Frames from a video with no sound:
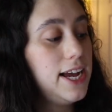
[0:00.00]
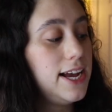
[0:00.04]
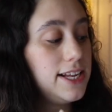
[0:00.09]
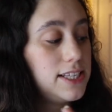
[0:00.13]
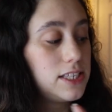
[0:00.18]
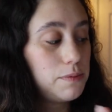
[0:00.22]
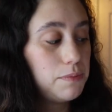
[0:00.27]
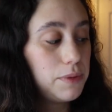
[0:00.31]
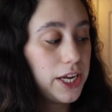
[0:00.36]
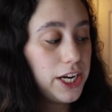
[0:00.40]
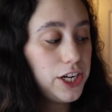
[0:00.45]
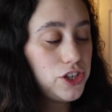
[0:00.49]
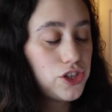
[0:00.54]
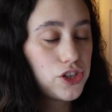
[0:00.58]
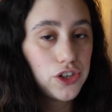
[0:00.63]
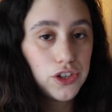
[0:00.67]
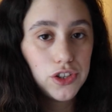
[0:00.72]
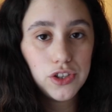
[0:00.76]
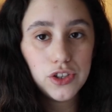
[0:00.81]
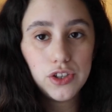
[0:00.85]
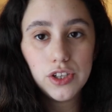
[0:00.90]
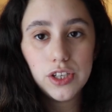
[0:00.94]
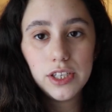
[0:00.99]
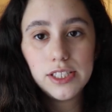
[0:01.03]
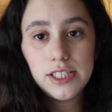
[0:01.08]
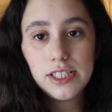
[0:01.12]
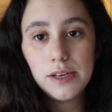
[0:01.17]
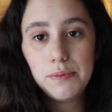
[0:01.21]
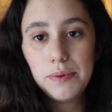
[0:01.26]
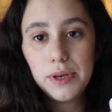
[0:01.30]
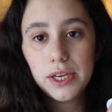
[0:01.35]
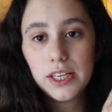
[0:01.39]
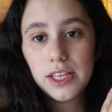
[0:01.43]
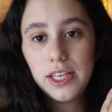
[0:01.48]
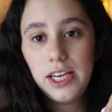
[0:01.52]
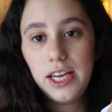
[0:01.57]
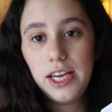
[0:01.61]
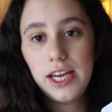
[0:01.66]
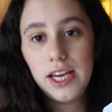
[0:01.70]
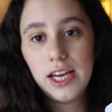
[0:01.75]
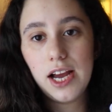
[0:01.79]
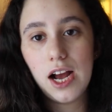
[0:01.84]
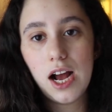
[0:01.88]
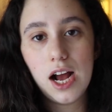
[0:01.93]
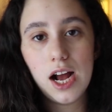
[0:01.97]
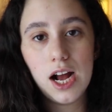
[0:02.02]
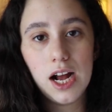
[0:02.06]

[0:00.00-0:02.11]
It's a blank journal. Typically,